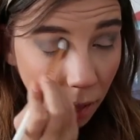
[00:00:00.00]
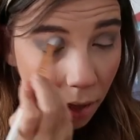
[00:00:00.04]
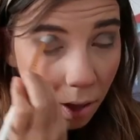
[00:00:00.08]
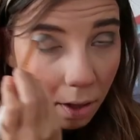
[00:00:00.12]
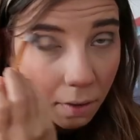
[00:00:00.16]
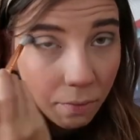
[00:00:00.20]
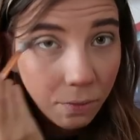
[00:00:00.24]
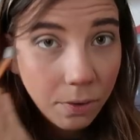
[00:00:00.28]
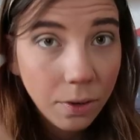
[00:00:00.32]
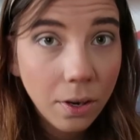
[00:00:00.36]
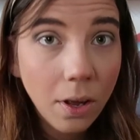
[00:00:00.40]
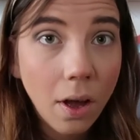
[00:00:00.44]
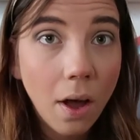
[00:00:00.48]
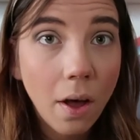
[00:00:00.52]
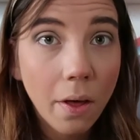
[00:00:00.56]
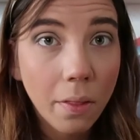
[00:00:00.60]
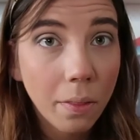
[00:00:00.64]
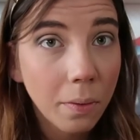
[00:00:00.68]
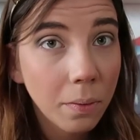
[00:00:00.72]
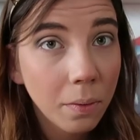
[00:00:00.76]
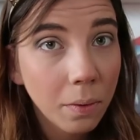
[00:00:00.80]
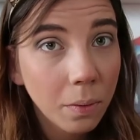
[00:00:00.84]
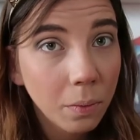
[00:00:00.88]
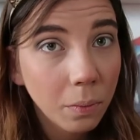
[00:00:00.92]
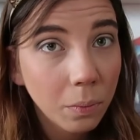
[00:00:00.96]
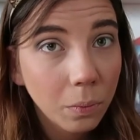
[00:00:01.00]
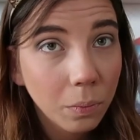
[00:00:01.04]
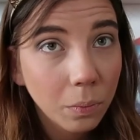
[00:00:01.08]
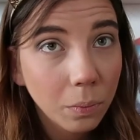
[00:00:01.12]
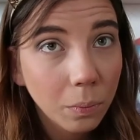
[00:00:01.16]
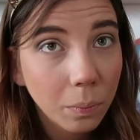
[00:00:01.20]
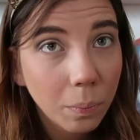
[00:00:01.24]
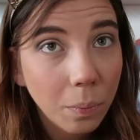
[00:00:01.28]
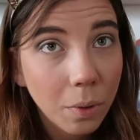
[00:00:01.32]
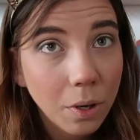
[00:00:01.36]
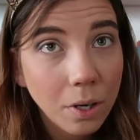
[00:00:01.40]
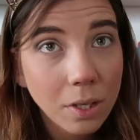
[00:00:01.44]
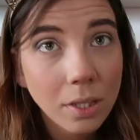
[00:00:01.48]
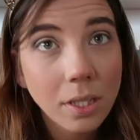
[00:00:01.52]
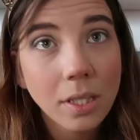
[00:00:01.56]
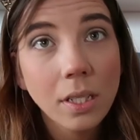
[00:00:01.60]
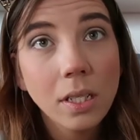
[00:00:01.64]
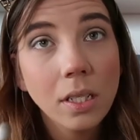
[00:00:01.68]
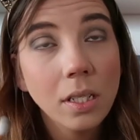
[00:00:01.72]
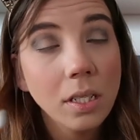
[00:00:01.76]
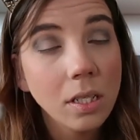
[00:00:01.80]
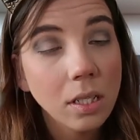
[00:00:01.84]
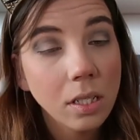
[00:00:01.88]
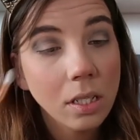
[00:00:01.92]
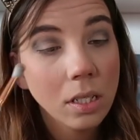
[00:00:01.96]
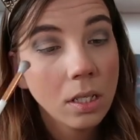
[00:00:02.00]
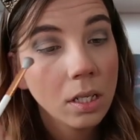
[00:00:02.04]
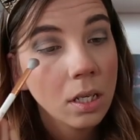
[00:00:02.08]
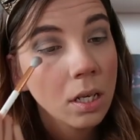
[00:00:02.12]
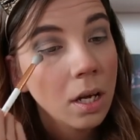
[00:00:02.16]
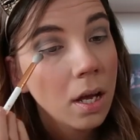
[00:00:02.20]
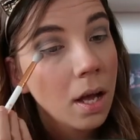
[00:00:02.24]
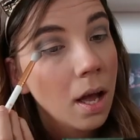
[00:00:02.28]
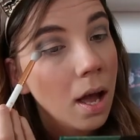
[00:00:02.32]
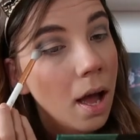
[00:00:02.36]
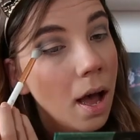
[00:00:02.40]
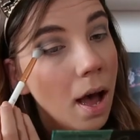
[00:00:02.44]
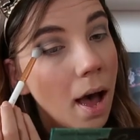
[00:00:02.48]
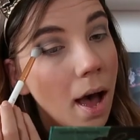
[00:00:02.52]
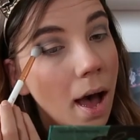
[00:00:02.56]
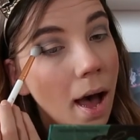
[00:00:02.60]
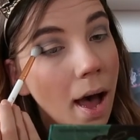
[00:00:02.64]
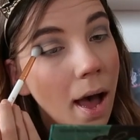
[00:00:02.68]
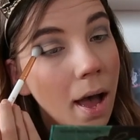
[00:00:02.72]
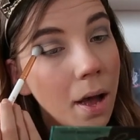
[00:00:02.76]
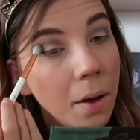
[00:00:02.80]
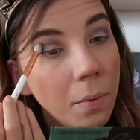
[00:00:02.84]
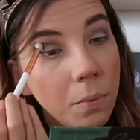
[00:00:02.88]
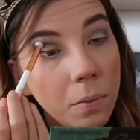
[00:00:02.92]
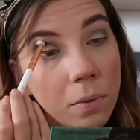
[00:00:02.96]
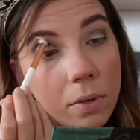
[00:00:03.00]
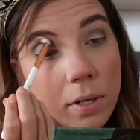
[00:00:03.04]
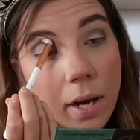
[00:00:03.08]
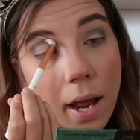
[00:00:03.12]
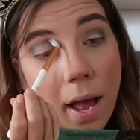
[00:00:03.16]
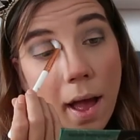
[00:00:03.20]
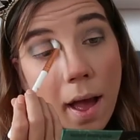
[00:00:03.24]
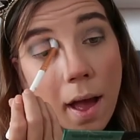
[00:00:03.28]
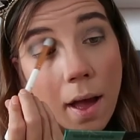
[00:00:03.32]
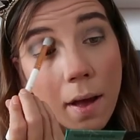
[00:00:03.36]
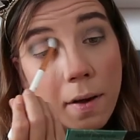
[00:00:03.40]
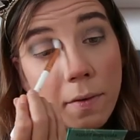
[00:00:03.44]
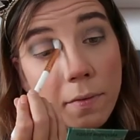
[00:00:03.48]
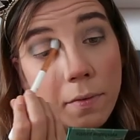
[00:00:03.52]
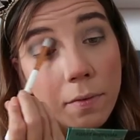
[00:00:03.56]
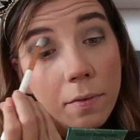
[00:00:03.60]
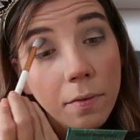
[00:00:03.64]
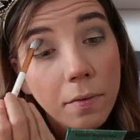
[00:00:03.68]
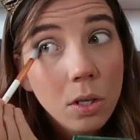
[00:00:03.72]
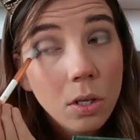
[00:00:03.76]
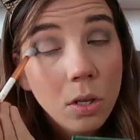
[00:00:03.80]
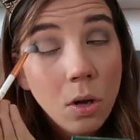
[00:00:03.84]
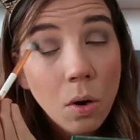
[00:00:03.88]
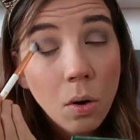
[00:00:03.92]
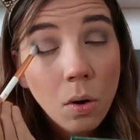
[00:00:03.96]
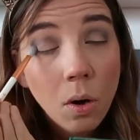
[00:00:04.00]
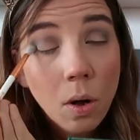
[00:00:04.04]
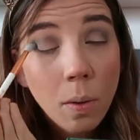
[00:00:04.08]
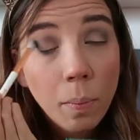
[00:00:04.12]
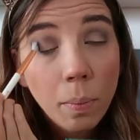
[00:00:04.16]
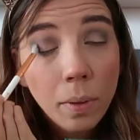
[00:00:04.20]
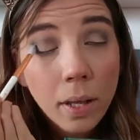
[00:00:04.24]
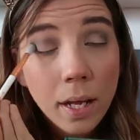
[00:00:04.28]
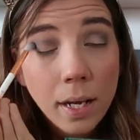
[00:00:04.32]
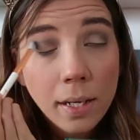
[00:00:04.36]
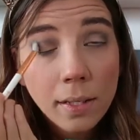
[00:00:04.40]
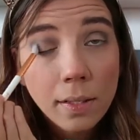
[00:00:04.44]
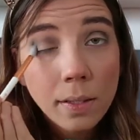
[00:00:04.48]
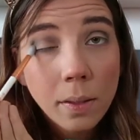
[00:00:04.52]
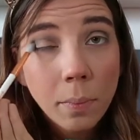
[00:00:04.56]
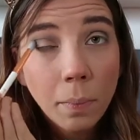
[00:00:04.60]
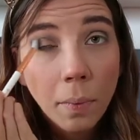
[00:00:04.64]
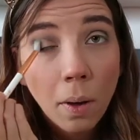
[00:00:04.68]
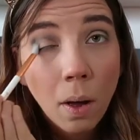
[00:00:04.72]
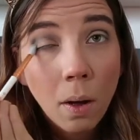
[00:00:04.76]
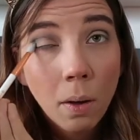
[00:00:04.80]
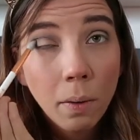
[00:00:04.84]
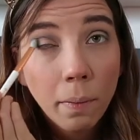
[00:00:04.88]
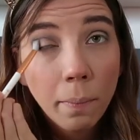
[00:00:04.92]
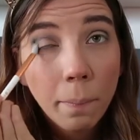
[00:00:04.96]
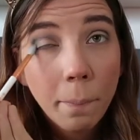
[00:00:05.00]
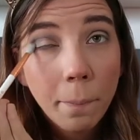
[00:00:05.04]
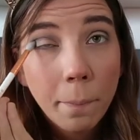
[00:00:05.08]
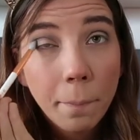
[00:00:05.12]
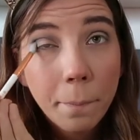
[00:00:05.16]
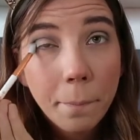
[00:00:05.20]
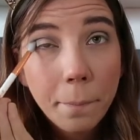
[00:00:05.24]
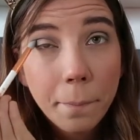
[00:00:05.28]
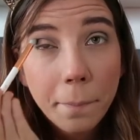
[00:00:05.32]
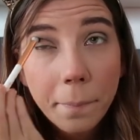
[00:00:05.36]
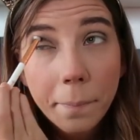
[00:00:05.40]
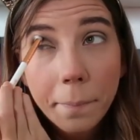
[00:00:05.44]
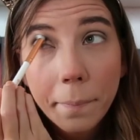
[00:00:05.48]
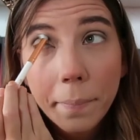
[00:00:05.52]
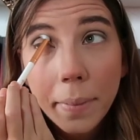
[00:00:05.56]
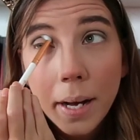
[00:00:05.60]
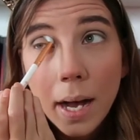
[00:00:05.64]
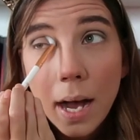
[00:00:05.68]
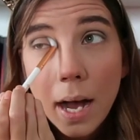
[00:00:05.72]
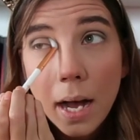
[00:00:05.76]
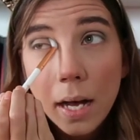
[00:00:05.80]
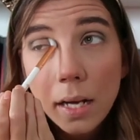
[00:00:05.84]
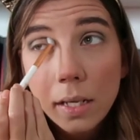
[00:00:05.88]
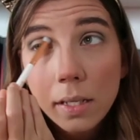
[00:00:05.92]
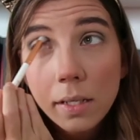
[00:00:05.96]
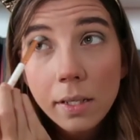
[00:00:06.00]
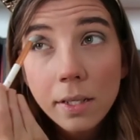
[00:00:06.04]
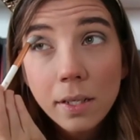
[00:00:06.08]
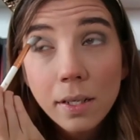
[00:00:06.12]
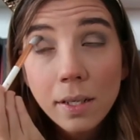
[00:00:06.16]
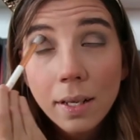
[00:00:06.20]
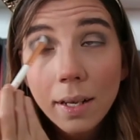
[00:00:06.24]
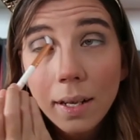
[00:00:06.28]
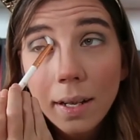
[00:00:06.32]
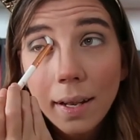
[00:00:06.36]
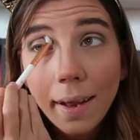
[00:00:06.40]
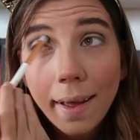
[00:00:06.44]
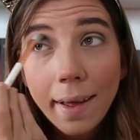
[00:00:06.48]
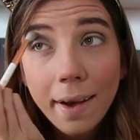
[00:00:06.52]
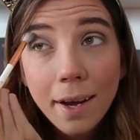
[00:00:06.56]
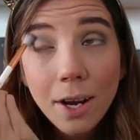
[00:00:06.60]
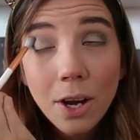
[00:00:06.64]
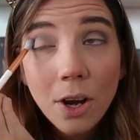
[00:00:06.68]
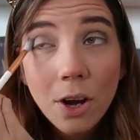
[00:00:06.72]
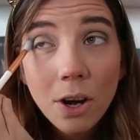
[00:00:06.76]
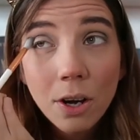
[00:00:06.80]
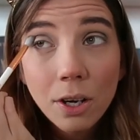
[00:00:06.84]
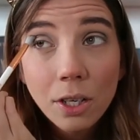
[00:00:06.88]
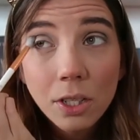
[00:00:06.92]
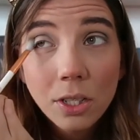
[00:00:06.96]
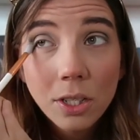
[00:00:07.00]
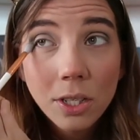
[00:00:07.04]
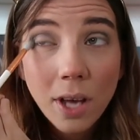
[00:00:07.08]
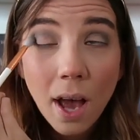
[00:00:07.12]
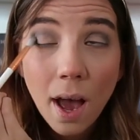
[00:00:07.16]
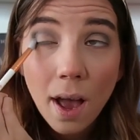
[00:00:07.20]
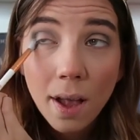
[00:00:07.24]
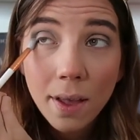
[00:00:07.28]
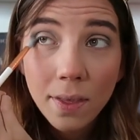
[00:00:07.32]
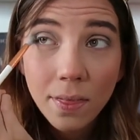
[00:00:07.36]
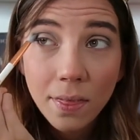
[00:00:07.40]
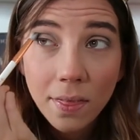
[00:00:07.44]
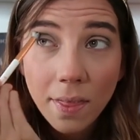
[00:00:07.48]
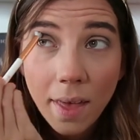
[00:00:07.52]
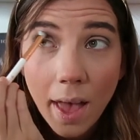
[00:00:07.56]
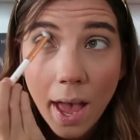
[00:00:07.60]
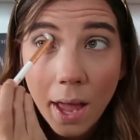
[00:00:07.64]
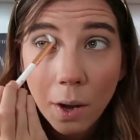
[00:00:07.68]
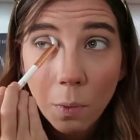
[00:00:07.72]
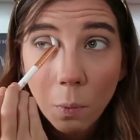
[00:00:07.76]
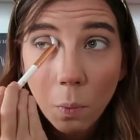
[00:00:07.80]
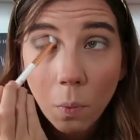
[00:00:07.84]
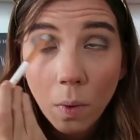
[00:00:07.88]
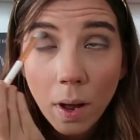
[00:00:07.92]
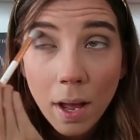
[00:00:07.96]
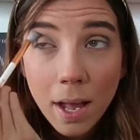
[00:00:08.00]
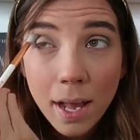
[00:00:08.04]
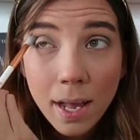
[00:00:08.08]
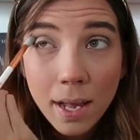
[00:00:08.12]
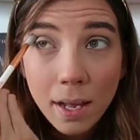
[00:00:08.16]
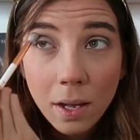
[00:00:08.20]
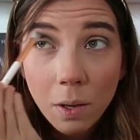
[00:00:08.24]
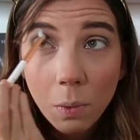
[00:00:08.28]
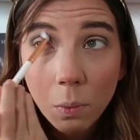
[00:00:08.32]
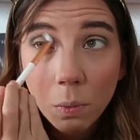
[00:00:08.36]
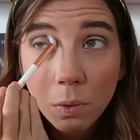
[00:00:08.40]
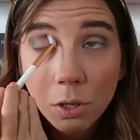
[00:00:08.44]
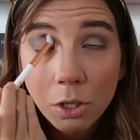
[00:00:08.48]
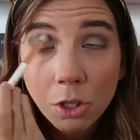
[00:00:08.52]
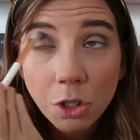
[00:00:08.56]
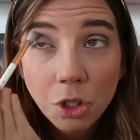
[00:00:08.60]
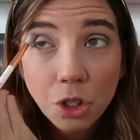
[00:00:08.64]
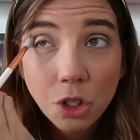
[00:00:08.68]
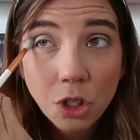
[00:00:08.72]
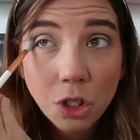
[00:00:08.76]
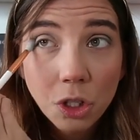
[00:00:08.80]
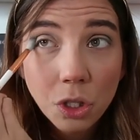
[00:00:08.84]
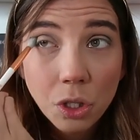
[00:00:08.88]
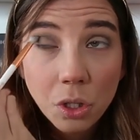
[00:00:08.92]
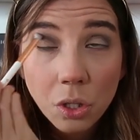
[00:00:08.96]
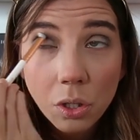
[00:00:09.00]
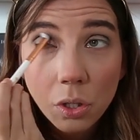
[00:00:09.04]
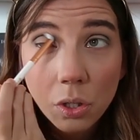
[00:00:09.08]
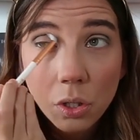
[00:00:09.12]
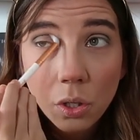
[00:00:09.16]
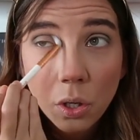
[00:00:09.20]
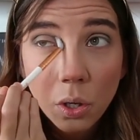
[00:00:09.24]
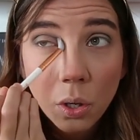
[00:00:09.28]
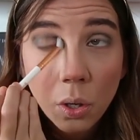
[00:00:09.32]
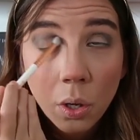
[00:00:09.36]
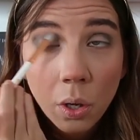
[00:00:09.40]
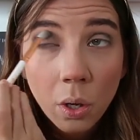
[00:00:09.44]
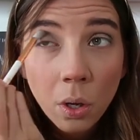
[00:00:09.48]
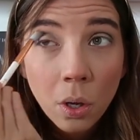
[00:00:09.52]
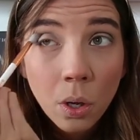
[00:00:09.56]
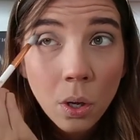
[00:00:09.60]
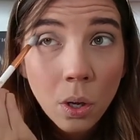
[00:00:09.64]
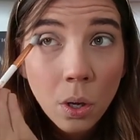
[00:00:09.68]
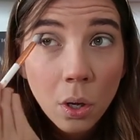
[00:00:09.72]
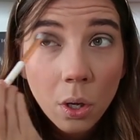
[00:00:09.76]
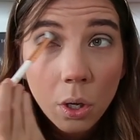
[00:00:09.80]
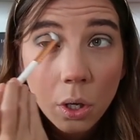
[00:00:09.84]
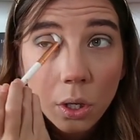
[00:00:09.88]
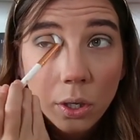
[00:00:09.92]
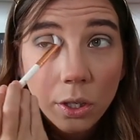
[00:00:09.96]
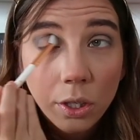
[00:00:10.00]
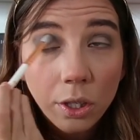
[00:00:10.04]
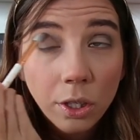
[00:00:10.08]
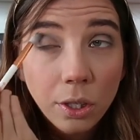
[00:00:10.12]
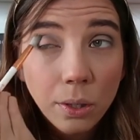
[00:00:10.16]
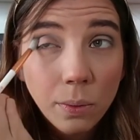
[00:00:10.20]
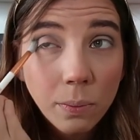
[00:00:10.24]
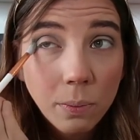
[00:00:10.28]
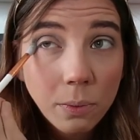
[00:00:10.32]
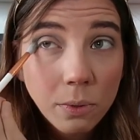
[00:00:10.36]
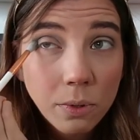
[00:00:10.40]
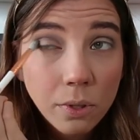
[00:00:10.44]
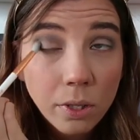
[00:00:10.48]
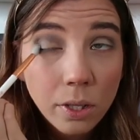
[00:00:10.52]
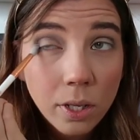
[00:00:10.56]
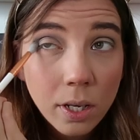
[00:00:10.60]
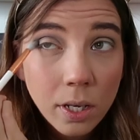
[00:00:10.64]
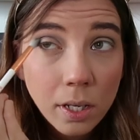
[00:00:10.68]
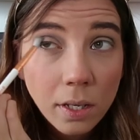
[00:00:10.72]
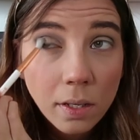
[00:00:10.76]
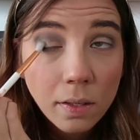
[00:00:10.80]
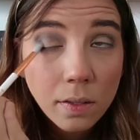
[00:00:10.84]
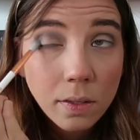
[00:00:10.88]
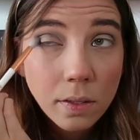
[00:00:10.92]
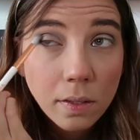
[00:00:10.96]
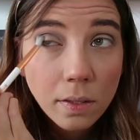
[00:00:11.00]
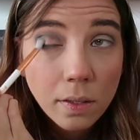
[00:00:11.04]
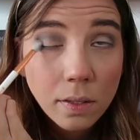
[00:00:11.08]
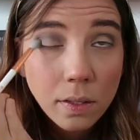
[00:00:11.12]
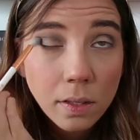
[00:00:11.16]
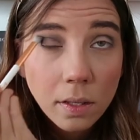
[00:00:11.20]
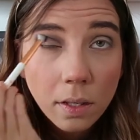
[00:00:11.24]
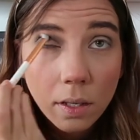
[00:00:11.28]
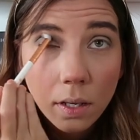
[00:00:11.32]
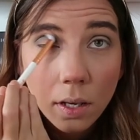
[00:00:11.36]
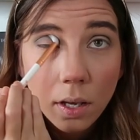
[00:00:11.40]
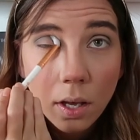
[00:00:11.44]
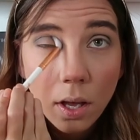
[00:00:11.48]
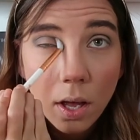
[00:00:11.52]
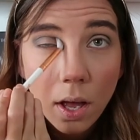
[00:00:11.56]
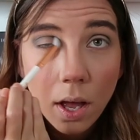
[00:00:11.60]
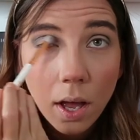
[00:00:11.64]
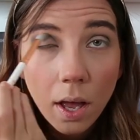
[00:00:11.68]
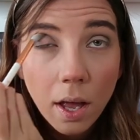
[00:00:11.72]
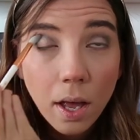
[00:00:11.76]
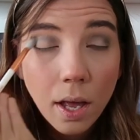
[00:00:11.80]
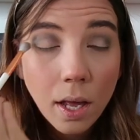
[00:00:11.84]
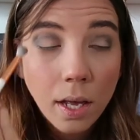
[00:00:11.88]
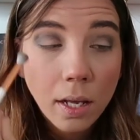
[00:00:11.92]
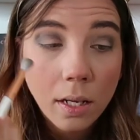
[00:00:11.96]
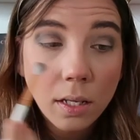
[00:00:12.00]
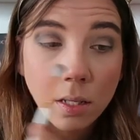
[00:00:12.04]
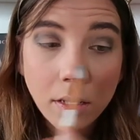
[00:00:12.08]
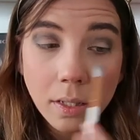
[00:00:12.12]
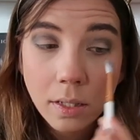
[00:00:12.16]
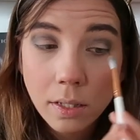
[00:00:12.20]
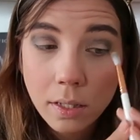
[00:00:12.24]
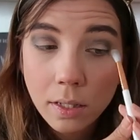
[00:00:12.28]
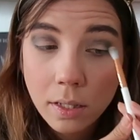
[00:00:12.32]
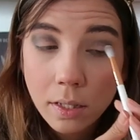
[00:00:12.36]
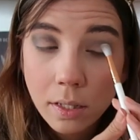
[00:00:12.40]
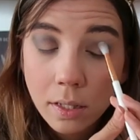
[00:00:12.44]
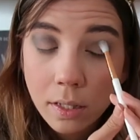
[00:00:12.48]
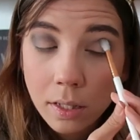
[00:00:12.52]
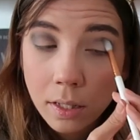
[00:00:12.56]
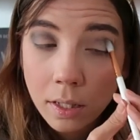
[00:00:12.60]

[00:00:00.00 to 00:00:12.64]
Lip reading: every other person, I would have no complaints about. But letting her die that way was just useless and